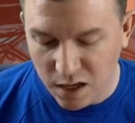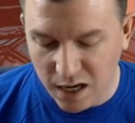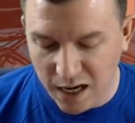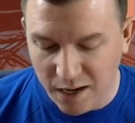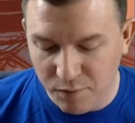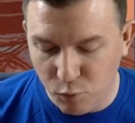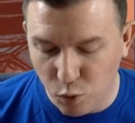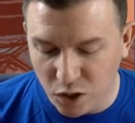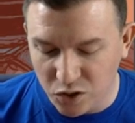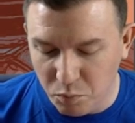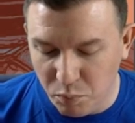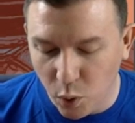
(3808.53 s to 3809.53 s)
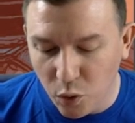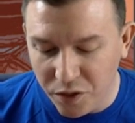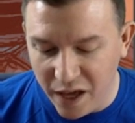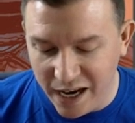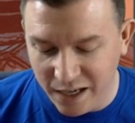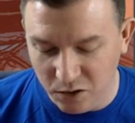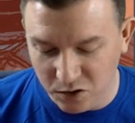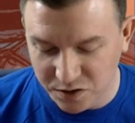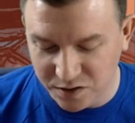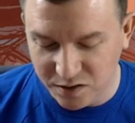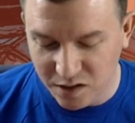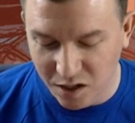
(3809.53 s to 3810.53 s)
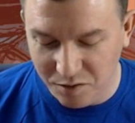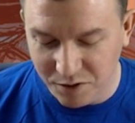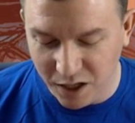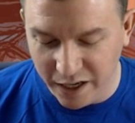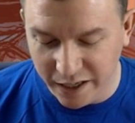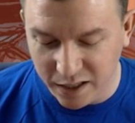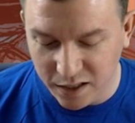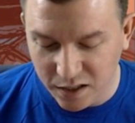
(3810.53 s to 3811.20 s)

I have worked both angles of like